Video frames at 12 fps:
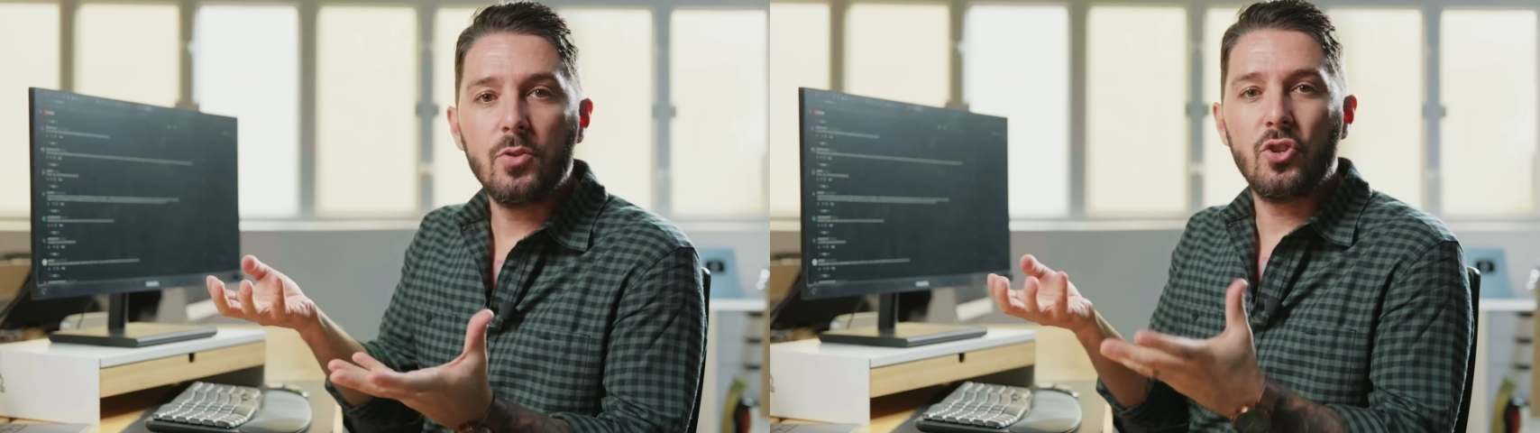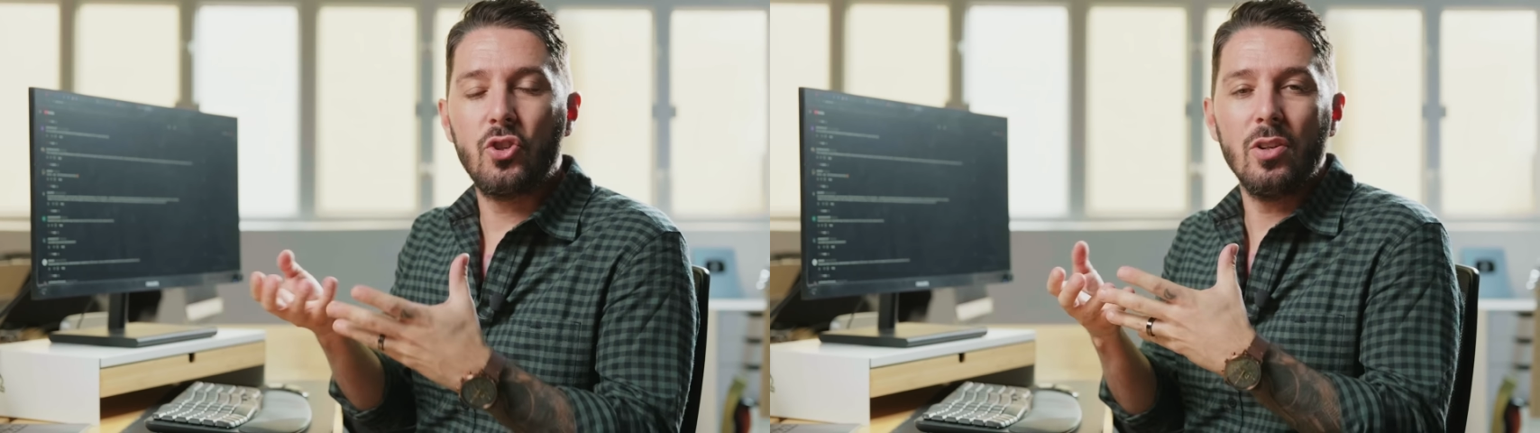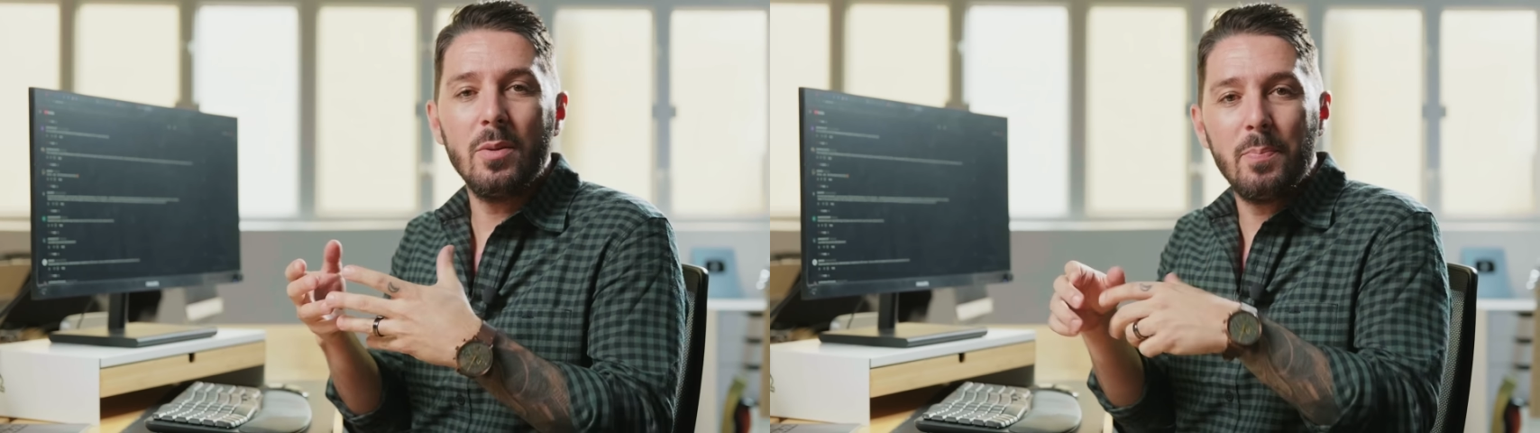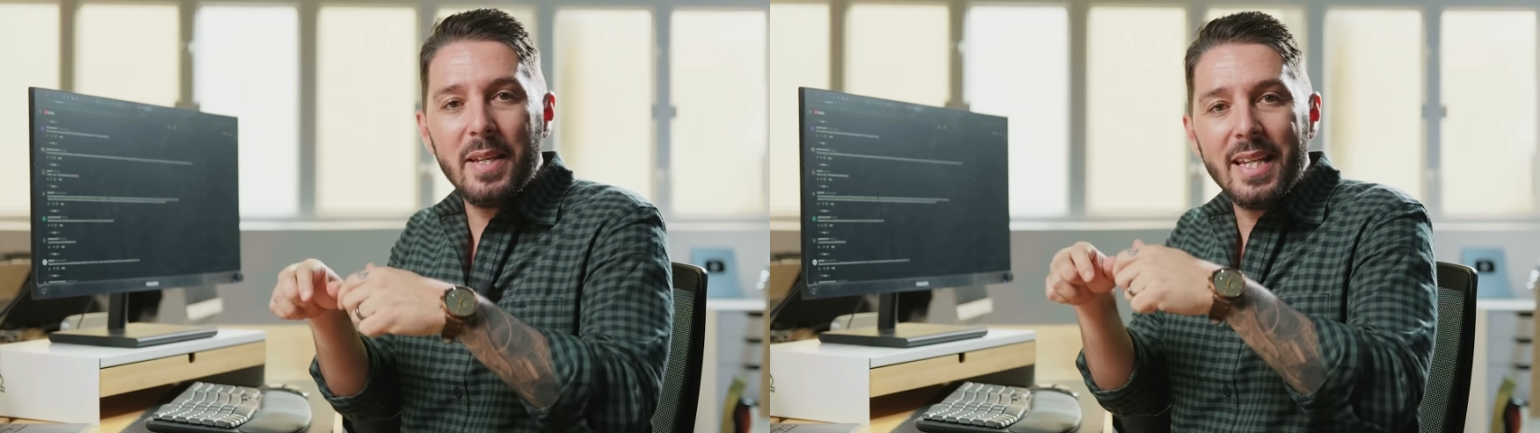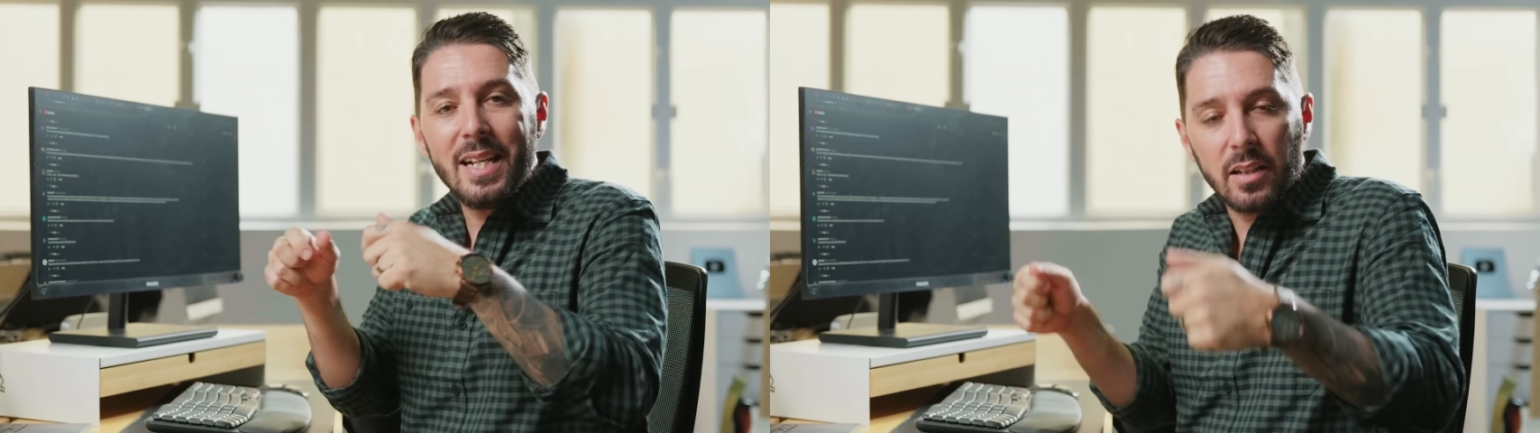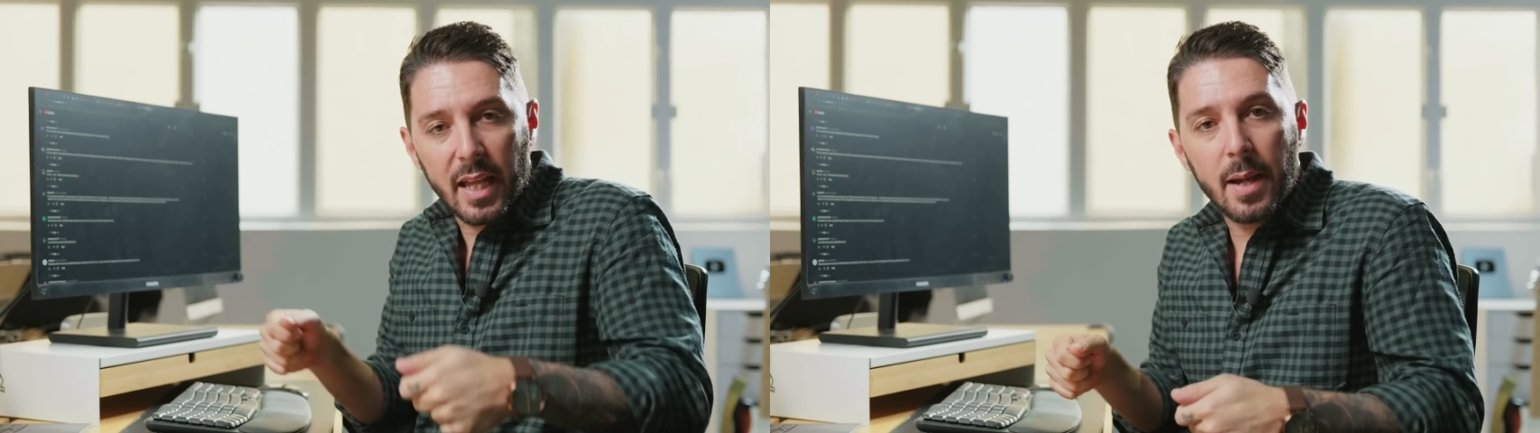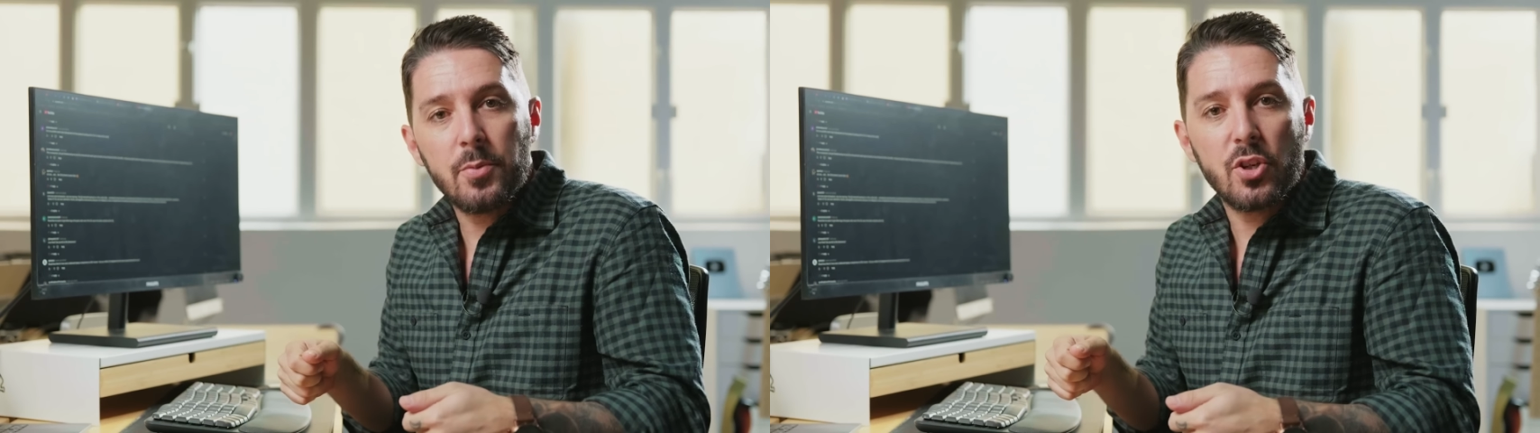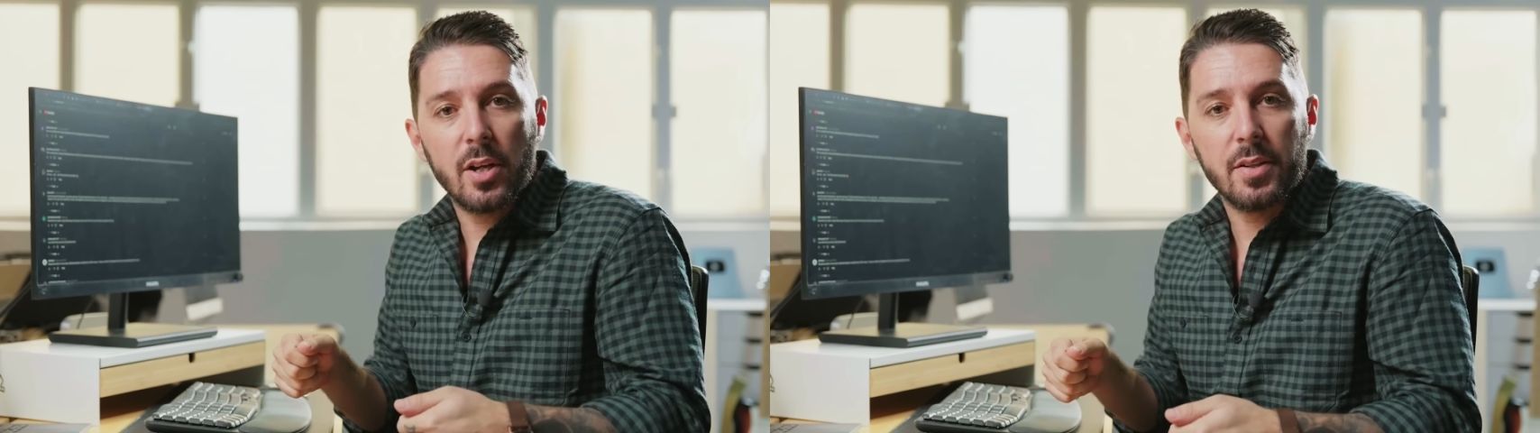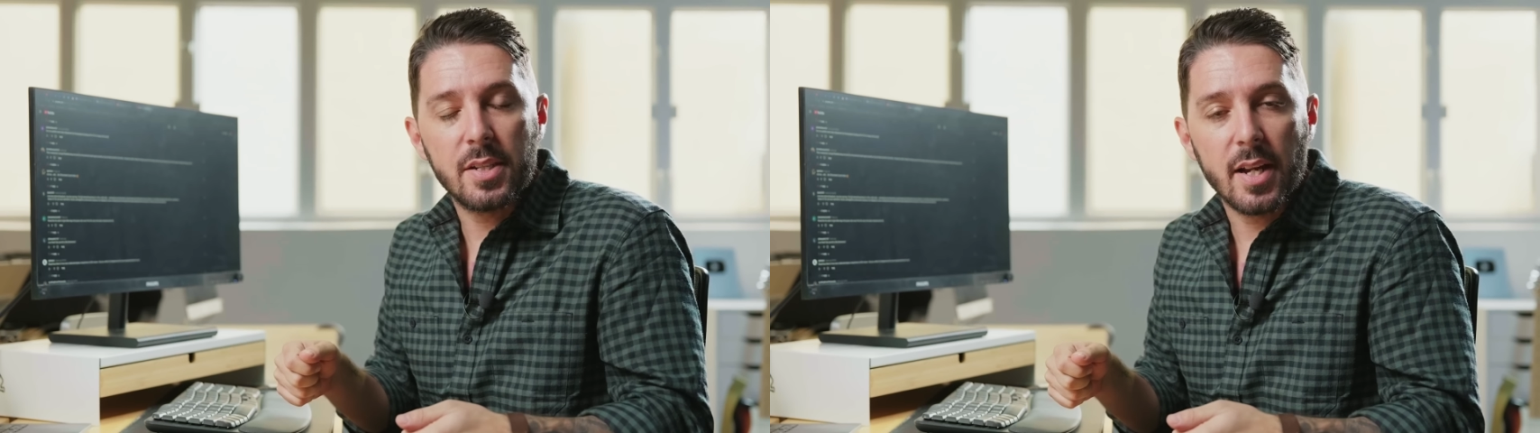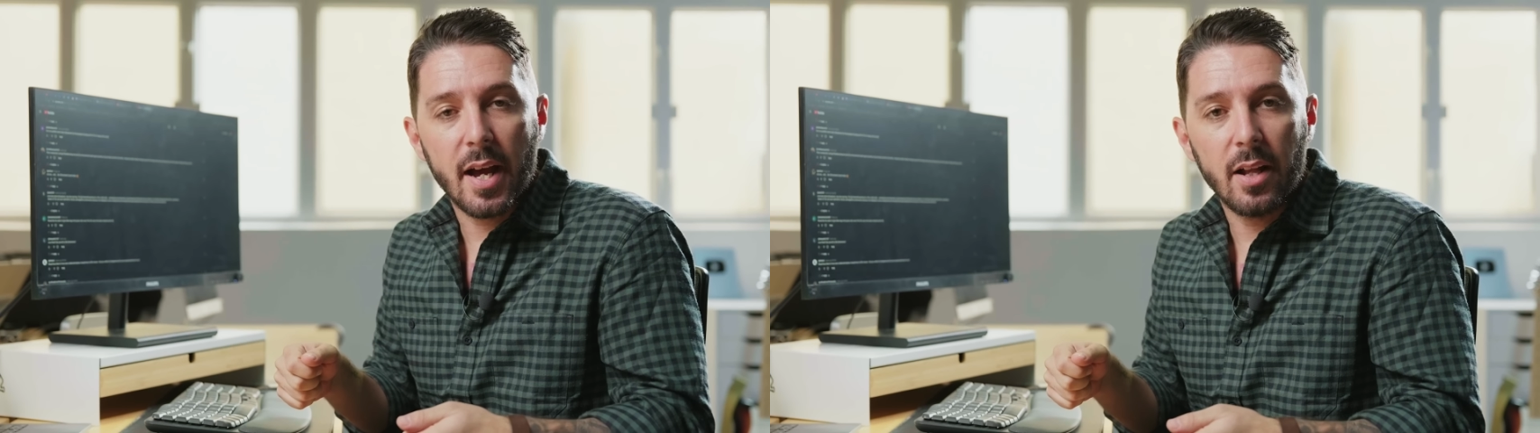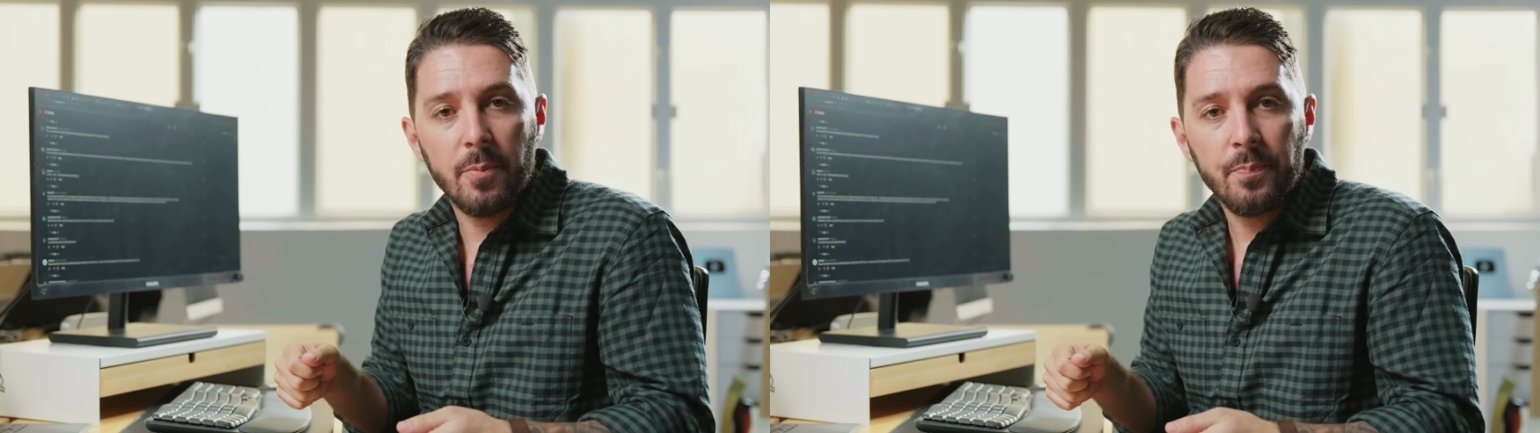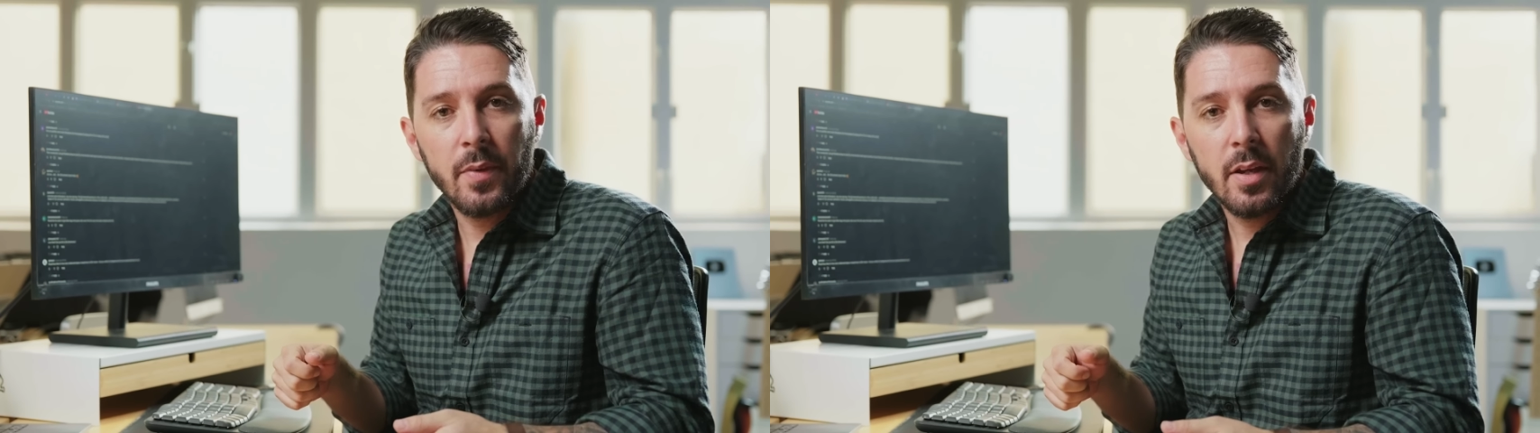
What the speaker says: shouldn't be clamshell style.